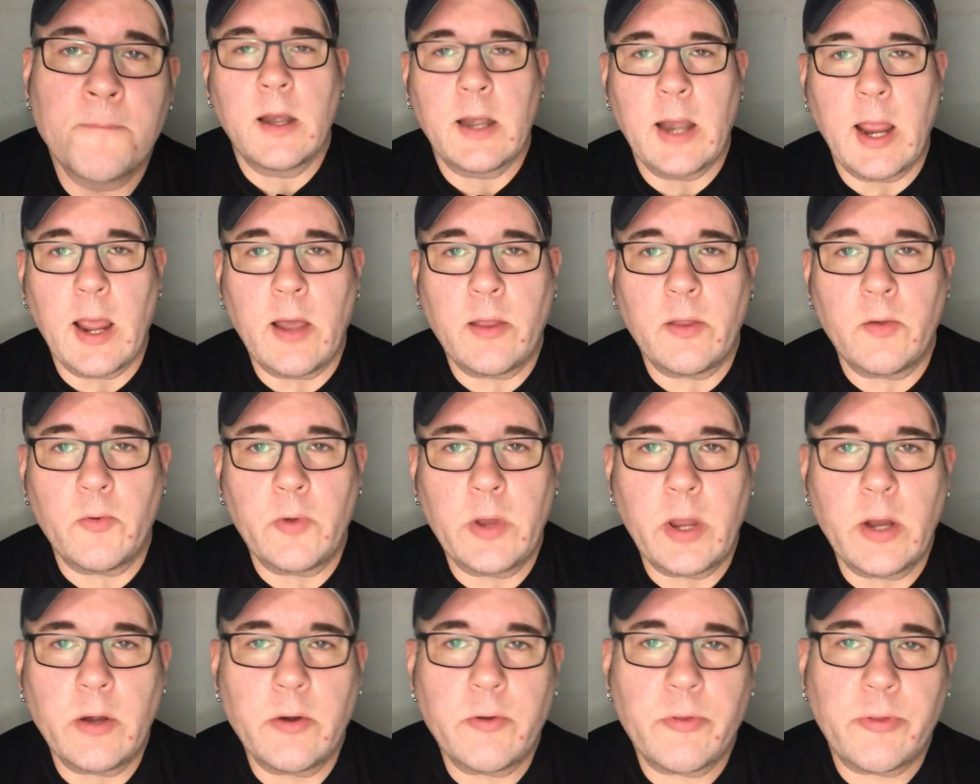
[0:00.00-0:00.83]
Now that
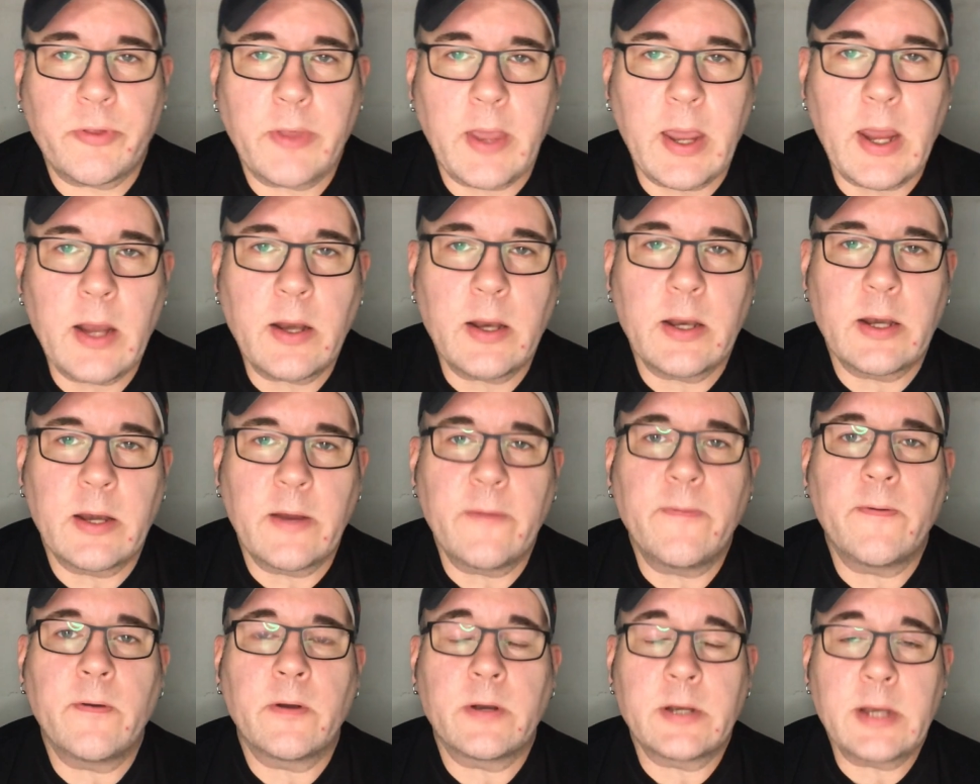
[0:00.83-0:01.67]
we understand the
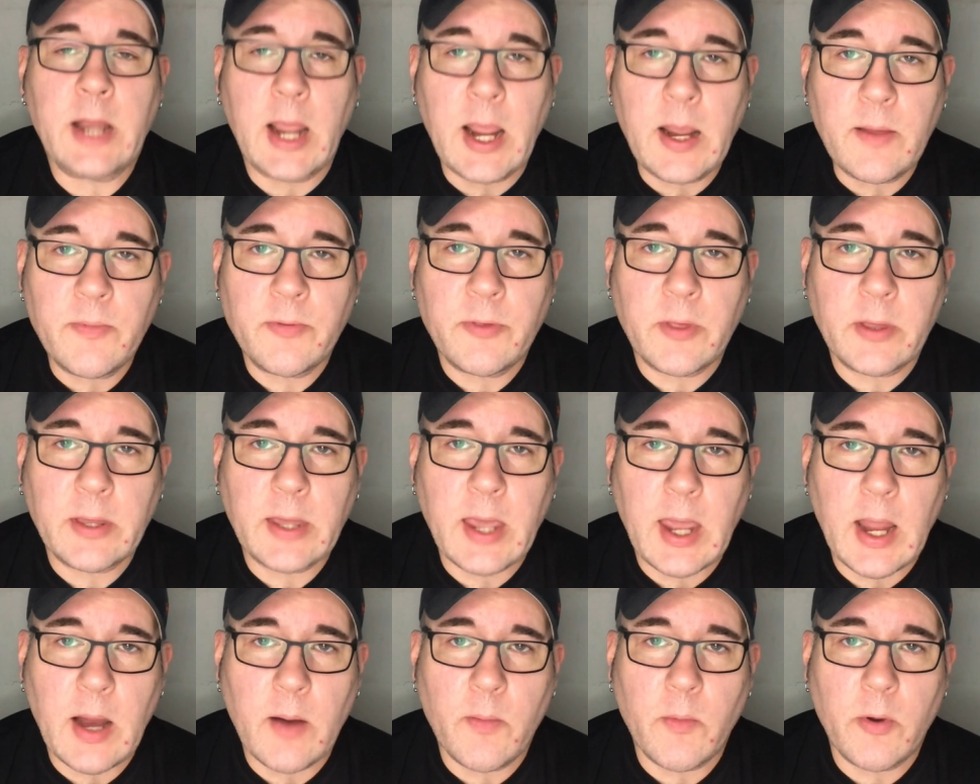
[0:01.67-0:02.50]
different types of
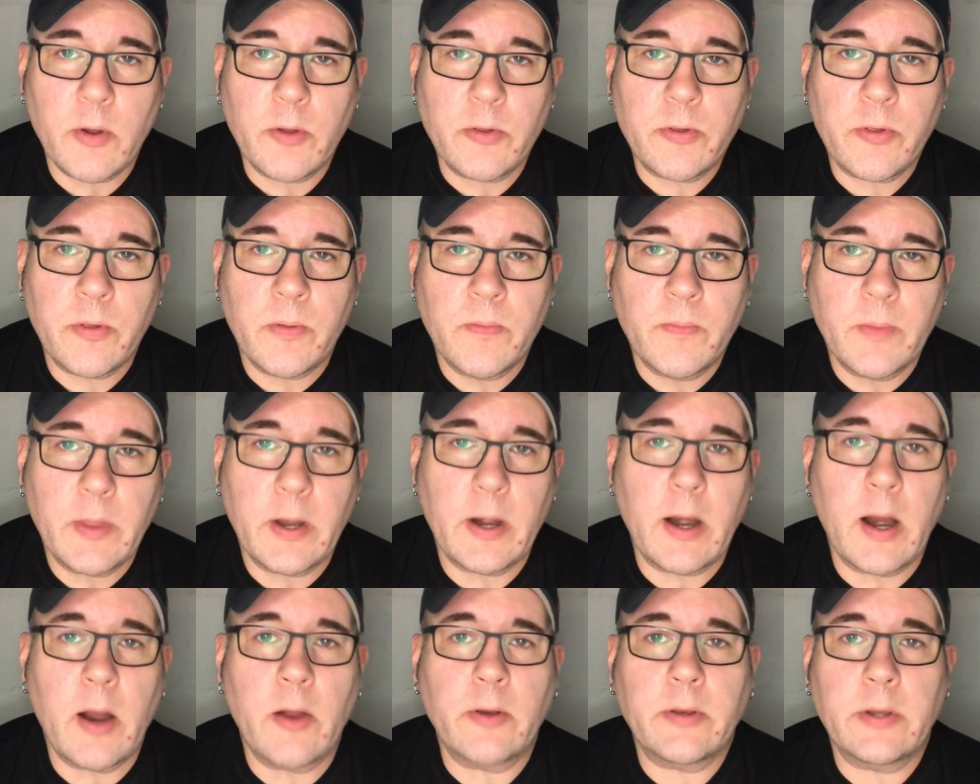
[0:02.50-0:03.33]
cameras that
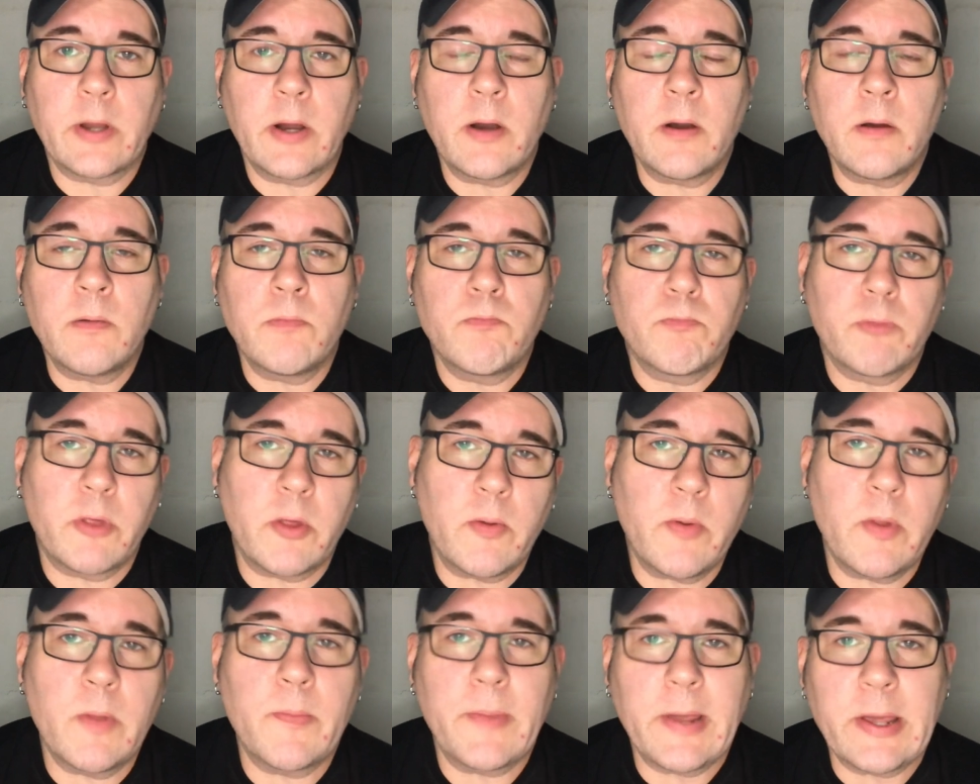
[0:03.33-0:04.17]
are out there,
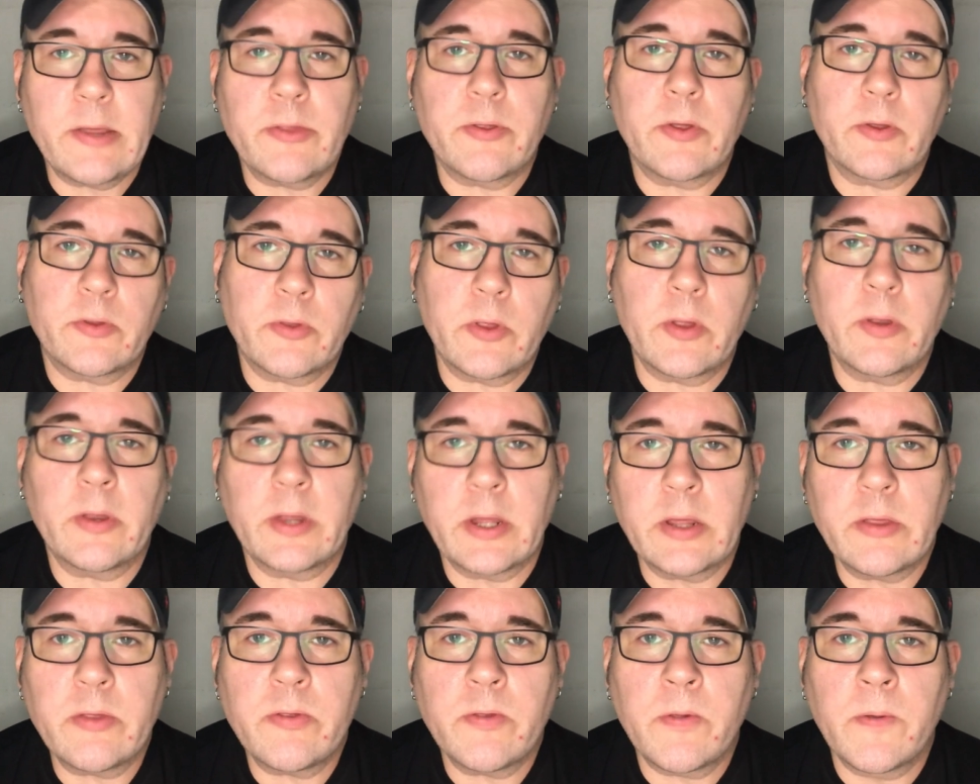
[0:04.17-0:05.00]
some of the basics at
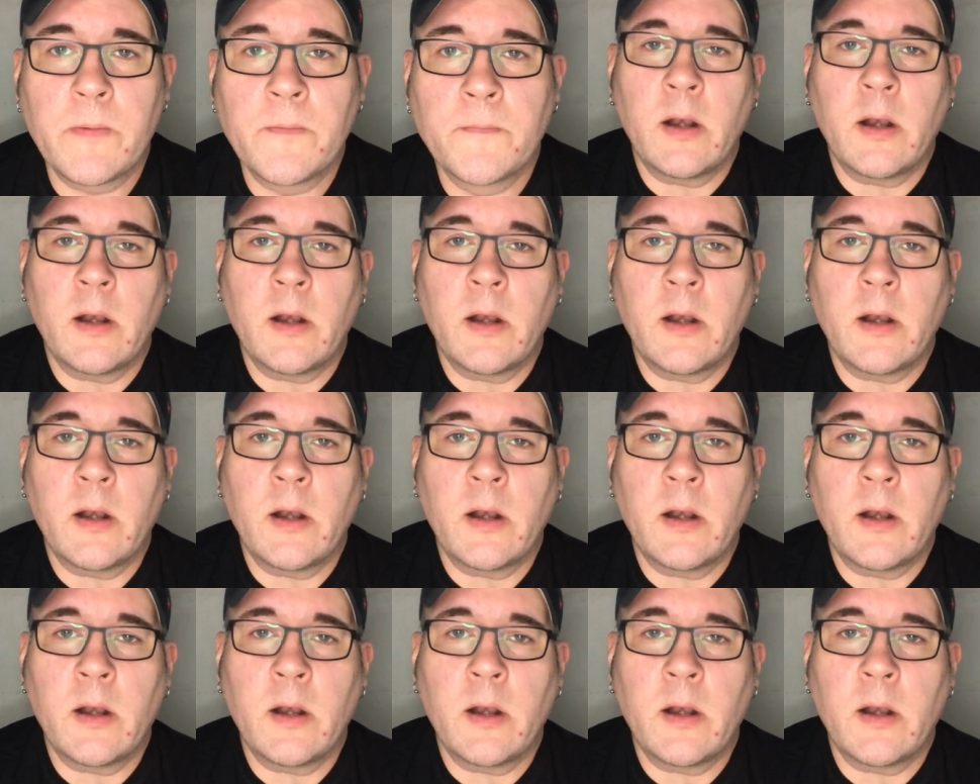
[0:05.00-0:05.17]
least,